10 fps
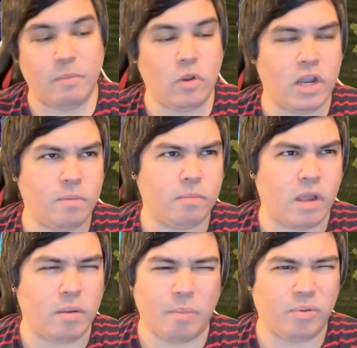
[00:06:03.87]
You get him,
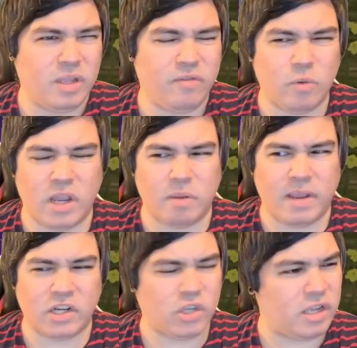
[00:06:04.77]
I believe you get him
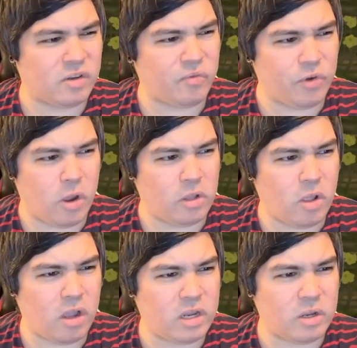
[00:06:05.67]
actually as a free
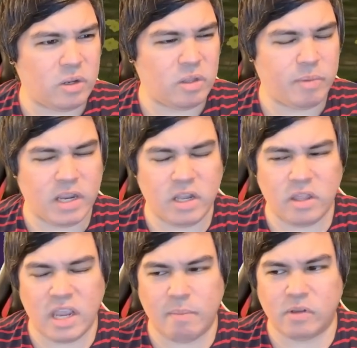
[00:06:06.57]
unlock in the beginning of
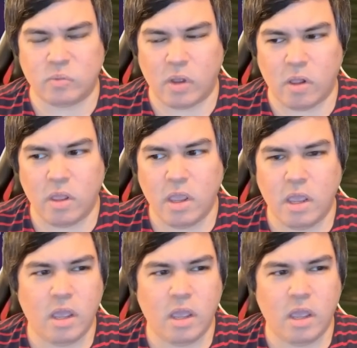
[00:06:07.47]
the game as well,